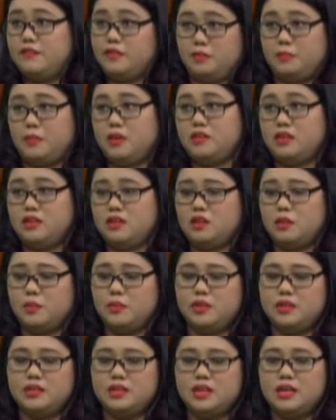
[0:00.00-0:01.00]
among the
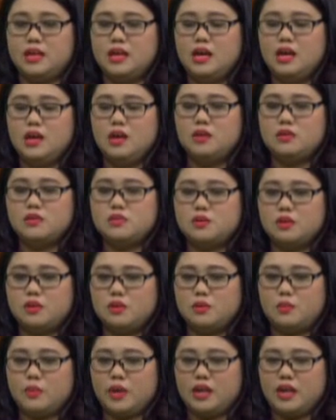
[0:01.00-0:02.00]
community.
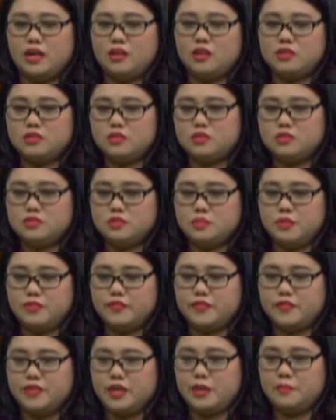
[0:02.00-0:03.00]
So when I got to know
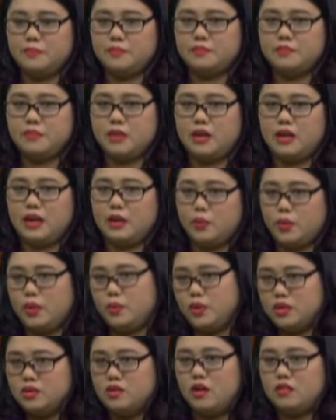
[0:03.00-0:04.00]
both of them and
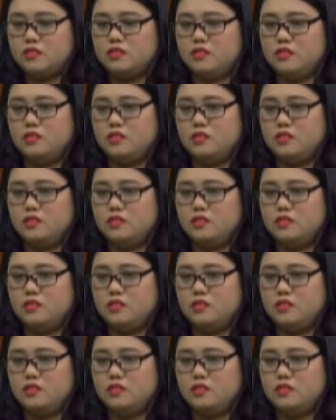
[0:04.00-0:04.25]
we talked,